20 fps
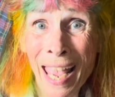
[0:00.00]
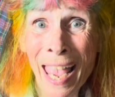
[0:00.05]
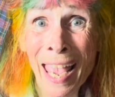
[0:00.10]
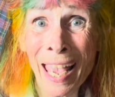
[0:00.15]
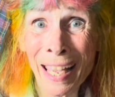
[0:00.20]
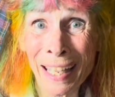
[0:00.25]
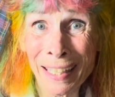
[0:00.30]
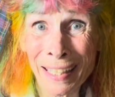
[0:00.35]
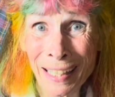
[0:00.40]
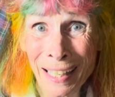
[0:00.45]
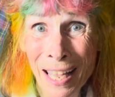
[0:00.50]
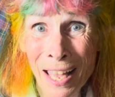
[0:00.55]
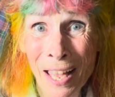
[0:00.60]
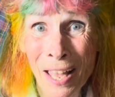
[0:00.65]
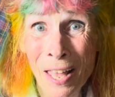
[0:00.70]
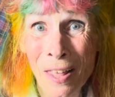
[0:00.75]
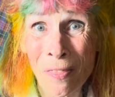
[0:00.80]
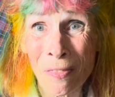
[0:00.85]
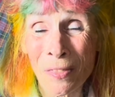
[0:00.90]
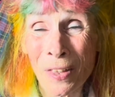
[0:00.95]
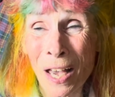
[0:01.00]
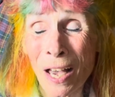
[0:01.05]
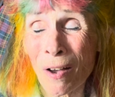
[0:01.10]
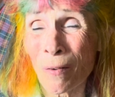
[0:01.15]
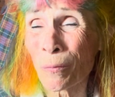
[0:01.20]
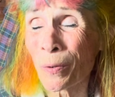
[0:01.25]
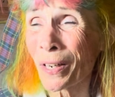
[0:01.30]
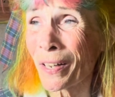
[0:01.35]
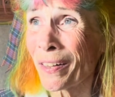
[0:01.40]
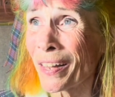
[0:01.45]
And
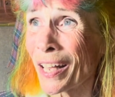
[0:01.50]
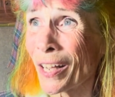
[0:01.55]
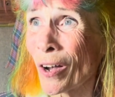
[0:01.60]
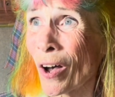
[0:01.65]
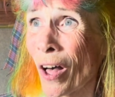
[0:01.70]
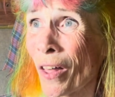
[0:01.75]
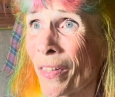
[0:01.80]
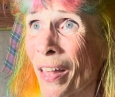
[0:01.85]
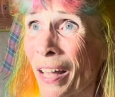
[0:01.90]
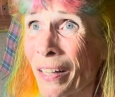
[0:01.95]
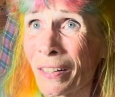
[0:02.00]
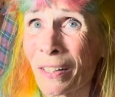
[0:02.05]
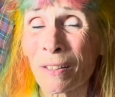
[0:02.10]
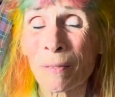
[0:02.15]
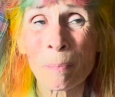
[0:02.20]
what do they call that little